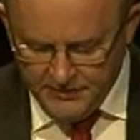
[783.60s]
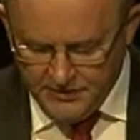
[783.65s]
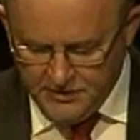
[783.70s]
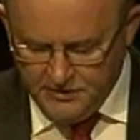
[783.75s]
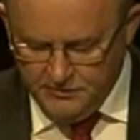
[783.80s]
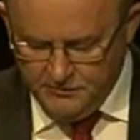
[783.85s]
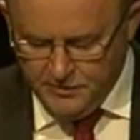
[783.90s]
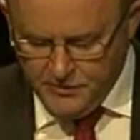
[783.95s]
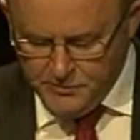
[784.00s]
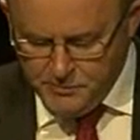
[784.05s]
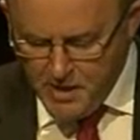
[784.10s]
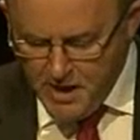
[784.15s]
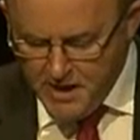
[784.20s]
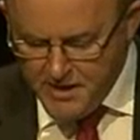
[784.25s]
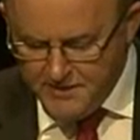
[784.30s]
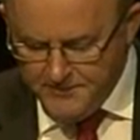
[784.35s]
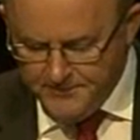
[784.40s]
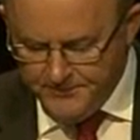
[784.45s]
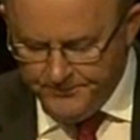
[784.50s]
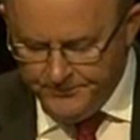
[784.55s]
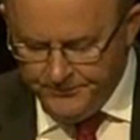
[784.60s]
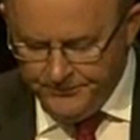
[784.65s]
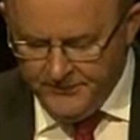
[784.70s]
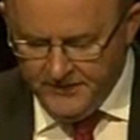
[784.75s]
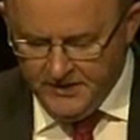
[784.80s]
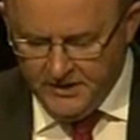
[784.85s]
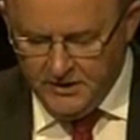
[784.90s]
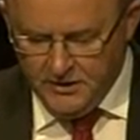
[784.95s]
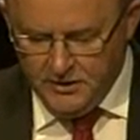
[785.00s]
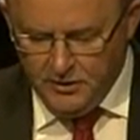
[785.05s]
of us who remain
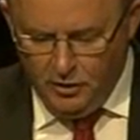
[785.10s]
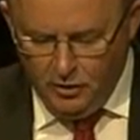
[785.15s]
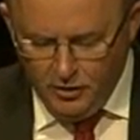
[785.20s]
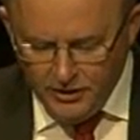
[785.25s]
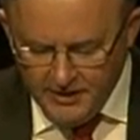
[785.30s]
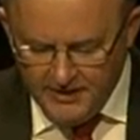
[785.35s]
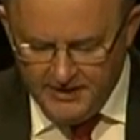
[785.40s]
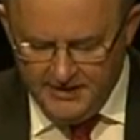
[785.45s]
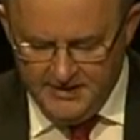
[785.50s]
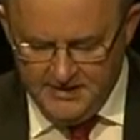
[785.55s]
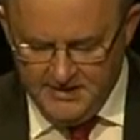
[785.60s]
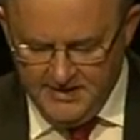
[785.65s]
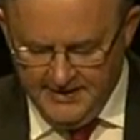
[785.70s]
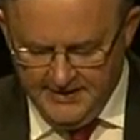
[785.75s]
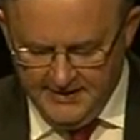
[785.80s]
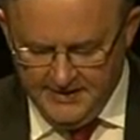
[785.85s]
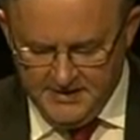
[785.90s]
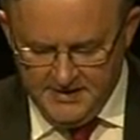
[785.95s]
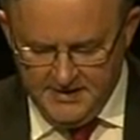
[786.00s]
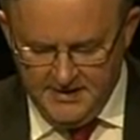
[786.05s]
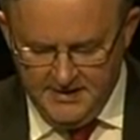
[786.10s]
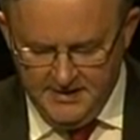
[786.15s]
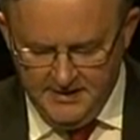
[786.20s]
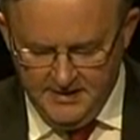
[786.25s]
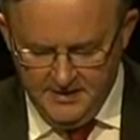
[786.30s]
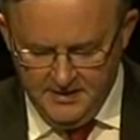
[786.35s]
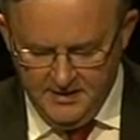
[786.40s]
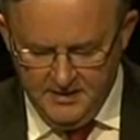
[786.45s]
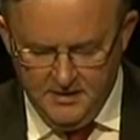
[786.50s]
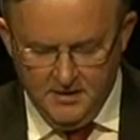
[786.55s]
can honour his legacy
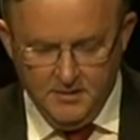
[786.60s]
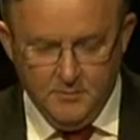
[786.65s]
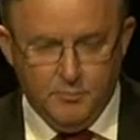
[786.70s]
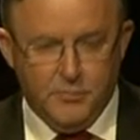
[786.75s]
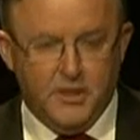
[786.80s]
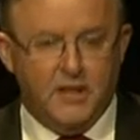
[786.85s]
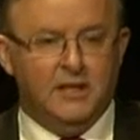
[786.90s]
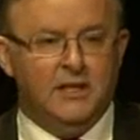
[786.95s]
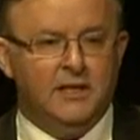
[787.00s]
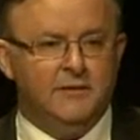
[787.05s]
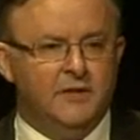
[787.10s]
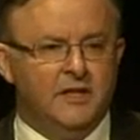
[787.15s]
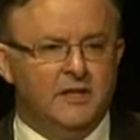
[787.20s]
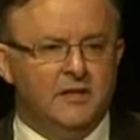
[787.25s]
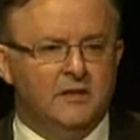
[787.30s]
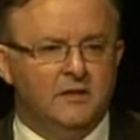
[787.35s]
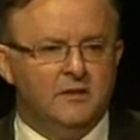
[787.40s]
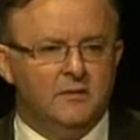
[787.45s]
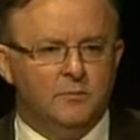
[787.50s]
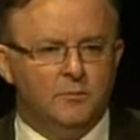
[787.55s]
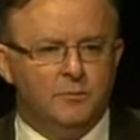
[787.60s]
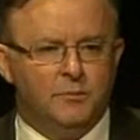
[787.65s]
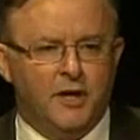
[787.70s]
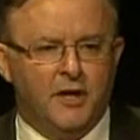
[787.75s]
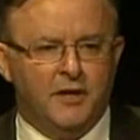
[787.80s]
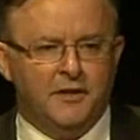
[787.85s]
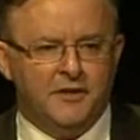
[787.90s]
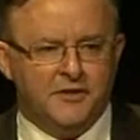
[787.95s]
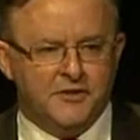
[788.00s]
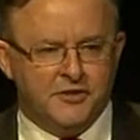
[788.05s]
by living
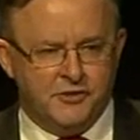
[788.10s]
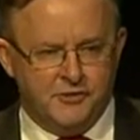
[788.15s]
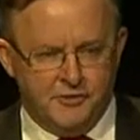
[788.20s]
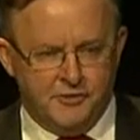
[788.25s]
by this